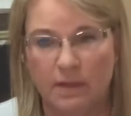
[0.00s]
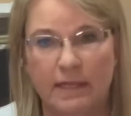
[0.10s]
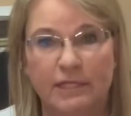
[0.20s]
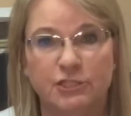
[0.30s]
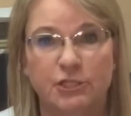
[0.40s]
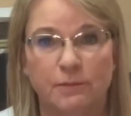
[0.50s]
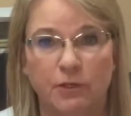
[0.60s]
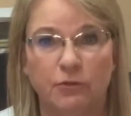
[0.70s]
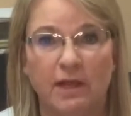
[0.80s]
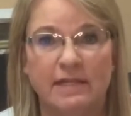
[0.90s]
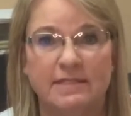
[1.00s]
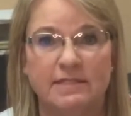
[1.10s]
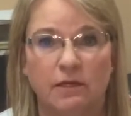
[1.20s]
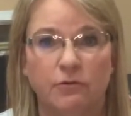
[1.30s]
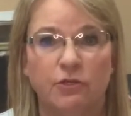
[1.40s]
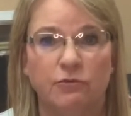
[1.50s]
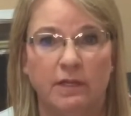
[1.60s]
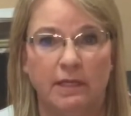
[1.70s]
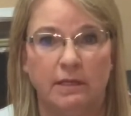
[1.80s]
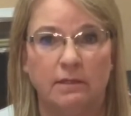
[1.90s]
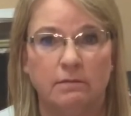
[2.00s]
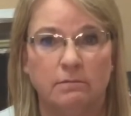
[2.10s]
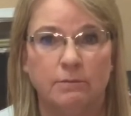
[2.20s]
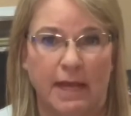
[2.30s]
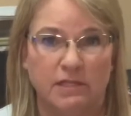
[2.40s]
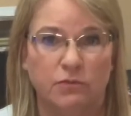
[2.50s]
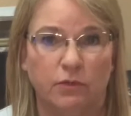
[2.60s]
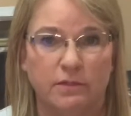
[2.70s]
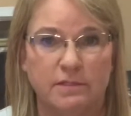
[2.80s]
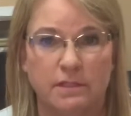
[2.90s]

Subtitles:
Each computer has its own unique password.